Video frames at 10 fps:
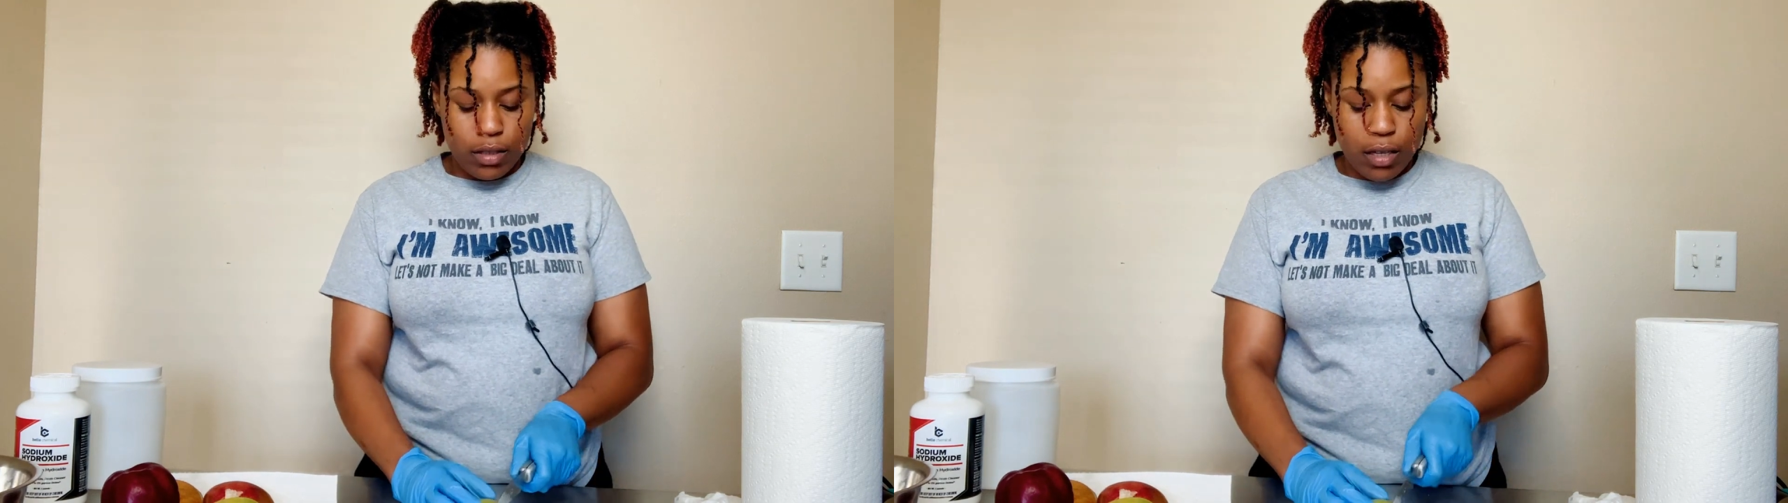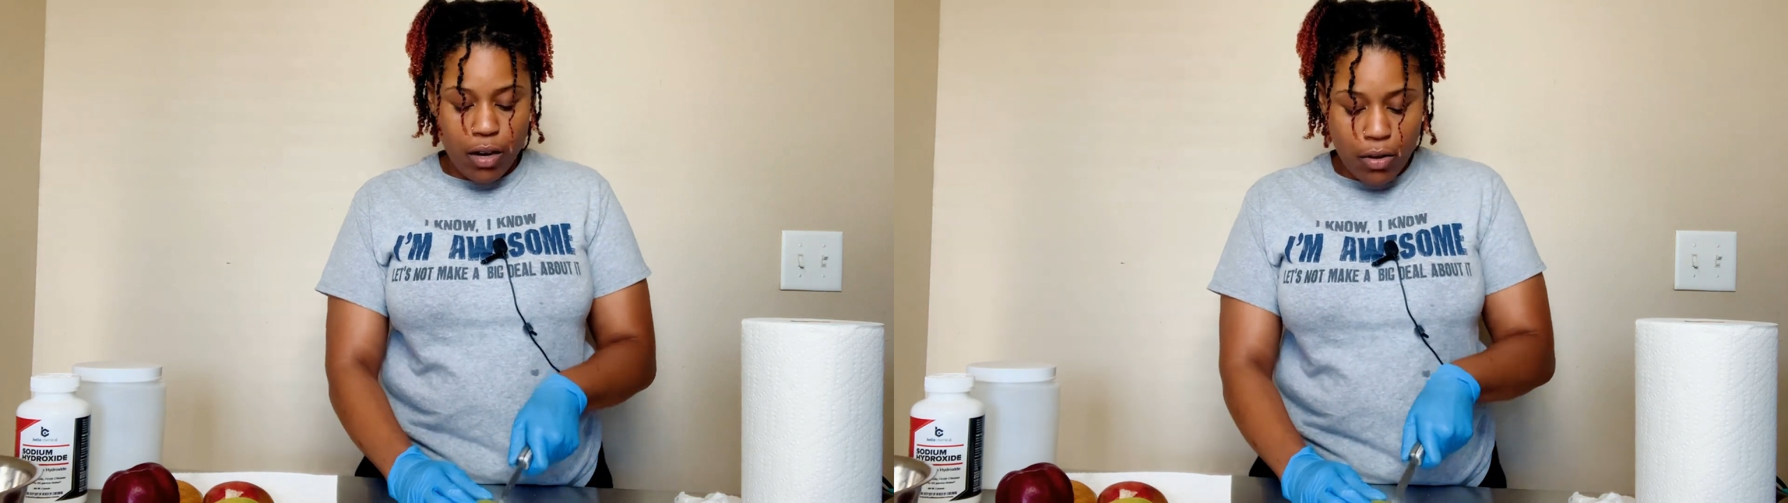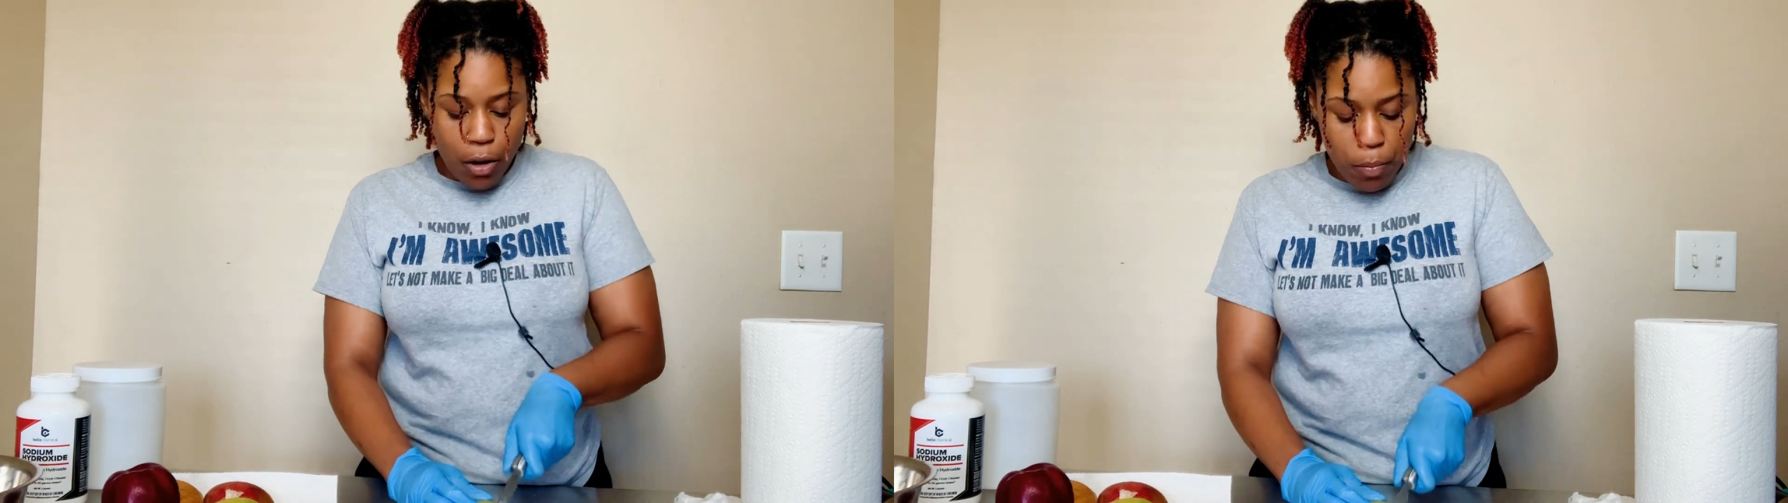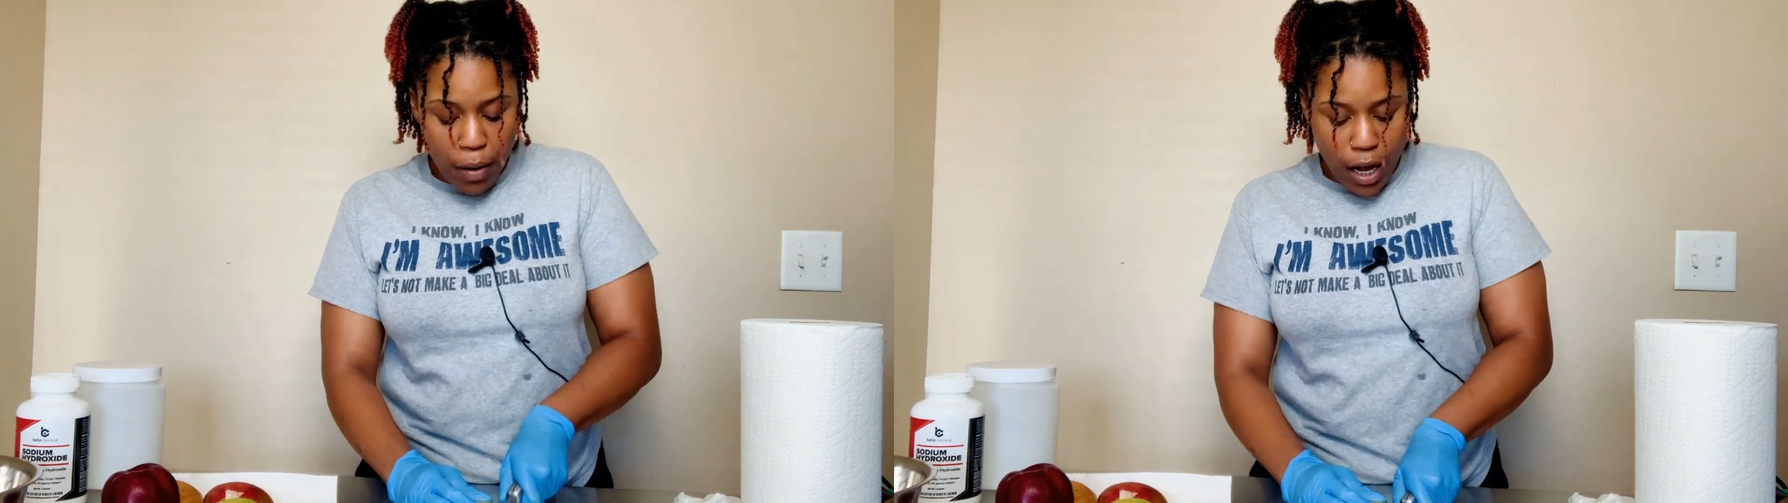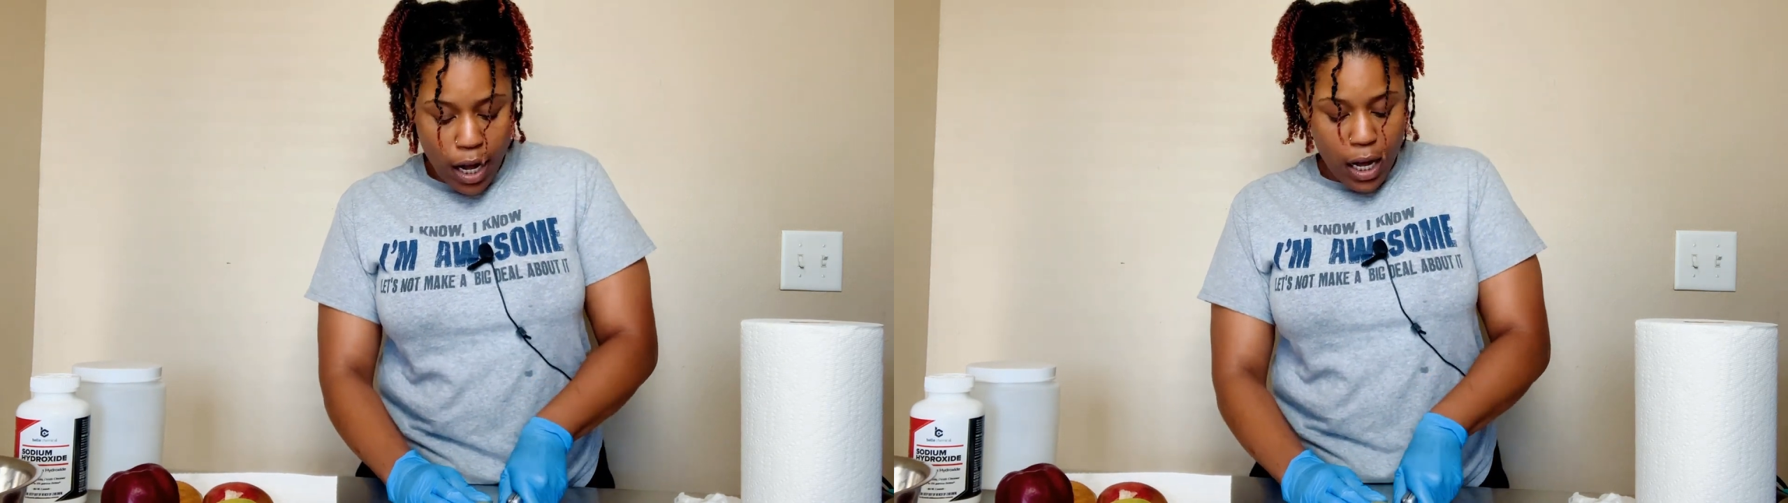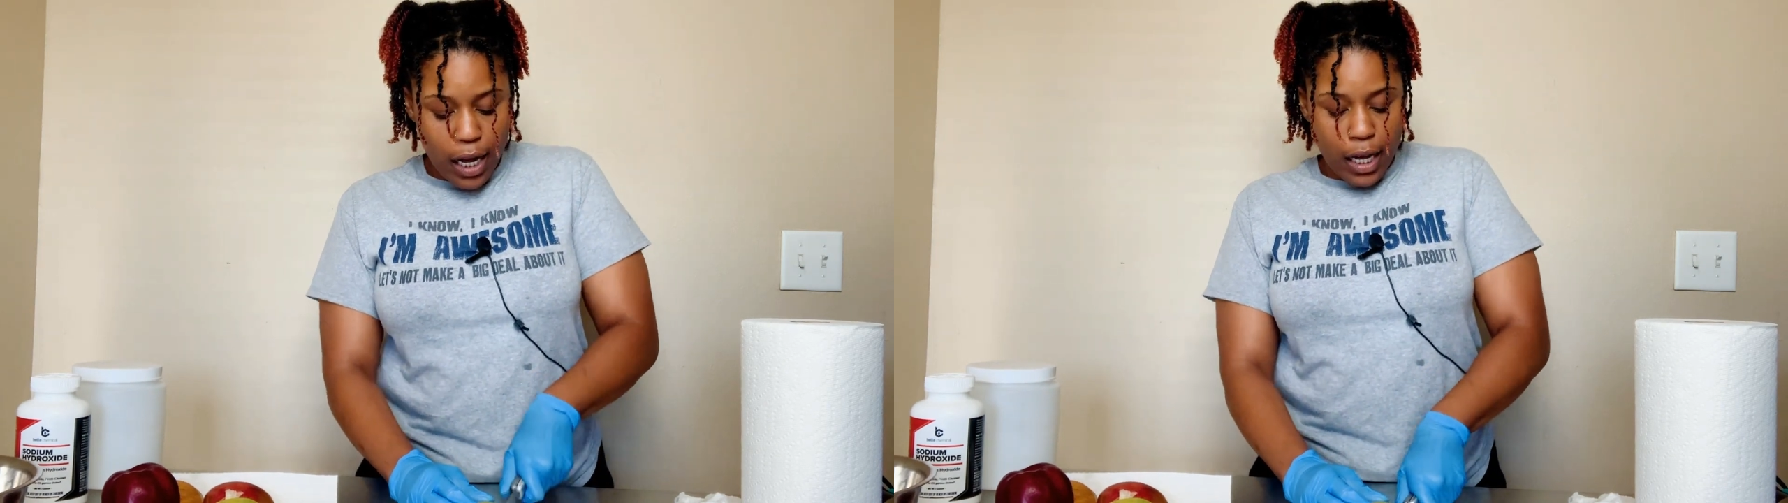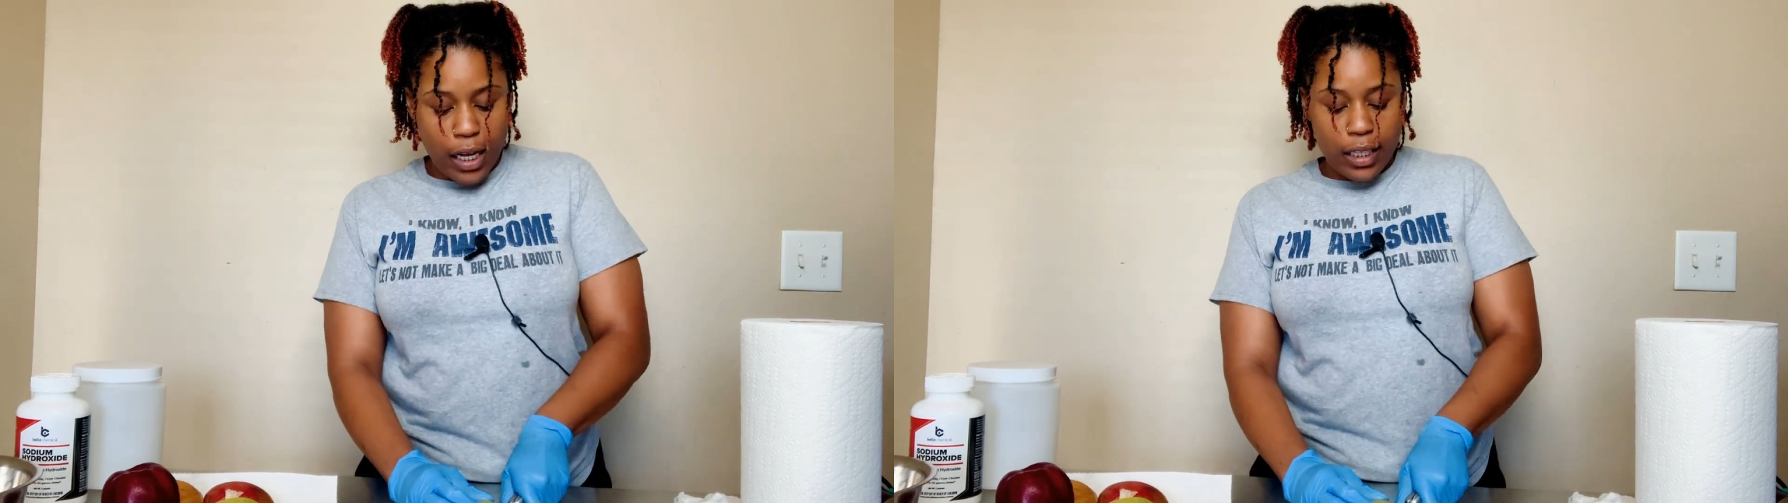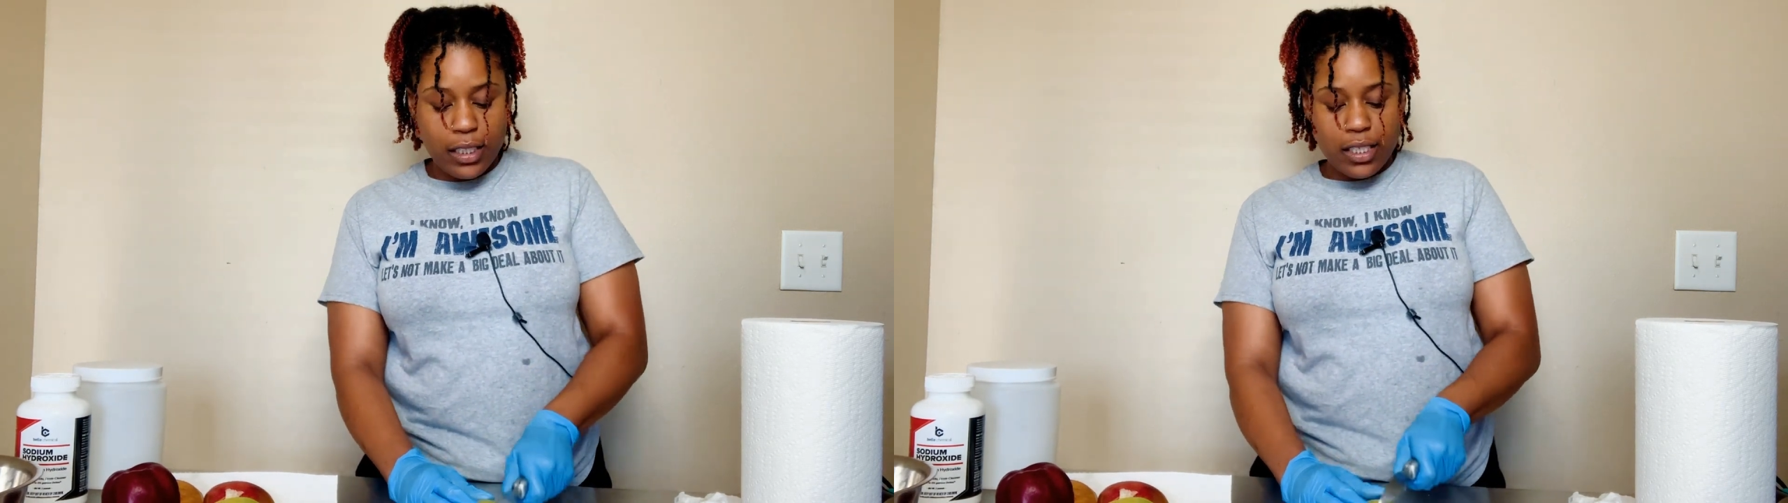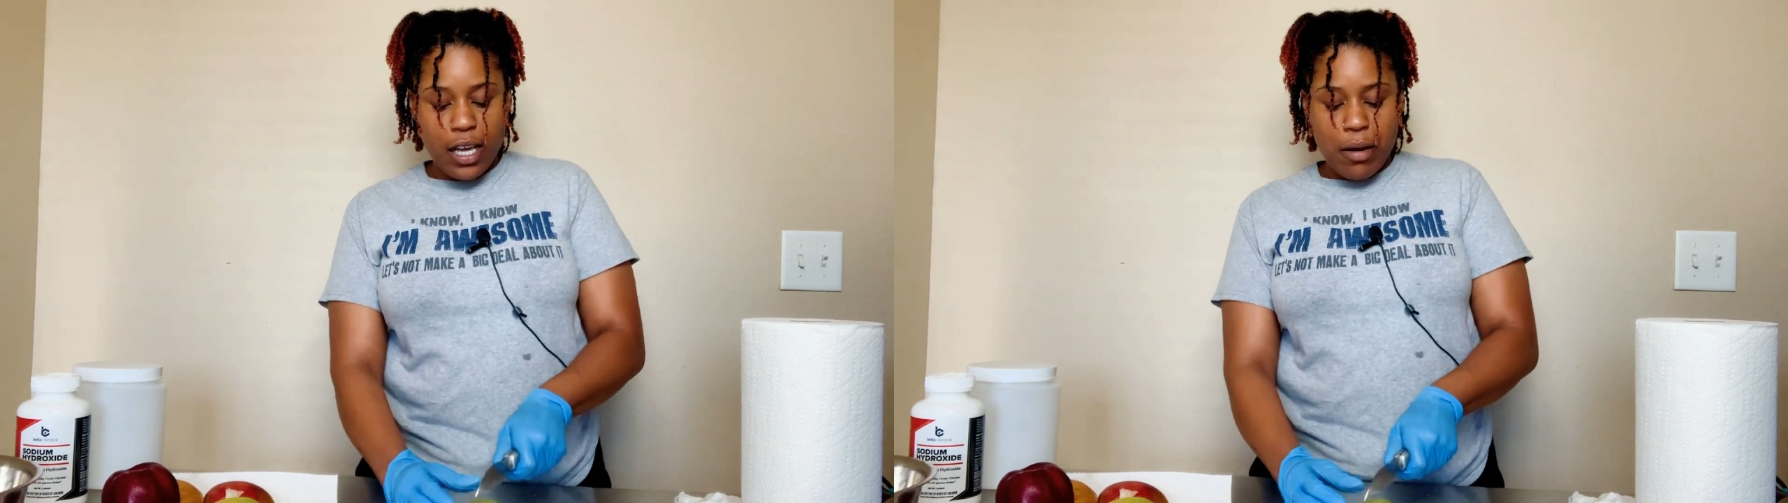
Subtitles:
cocoa pods,